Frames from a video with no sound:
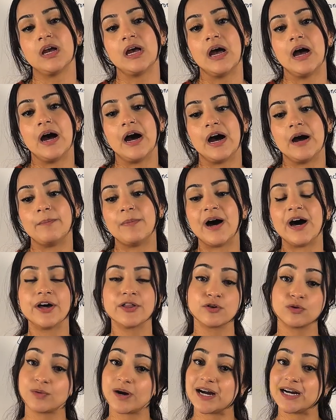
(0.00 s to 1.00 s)

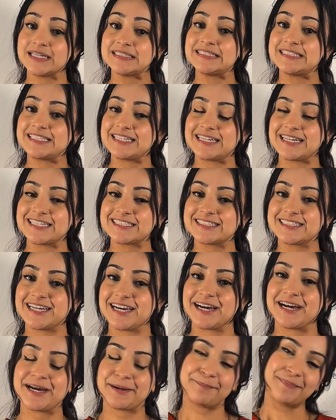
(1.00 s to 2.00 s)
Otherwise, see you next
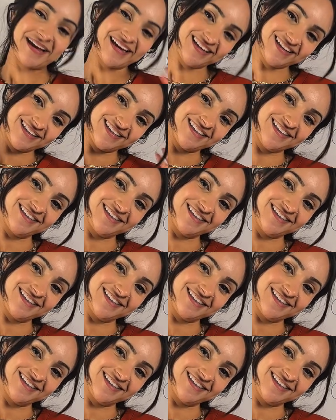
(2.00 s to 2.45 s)
time. Bye.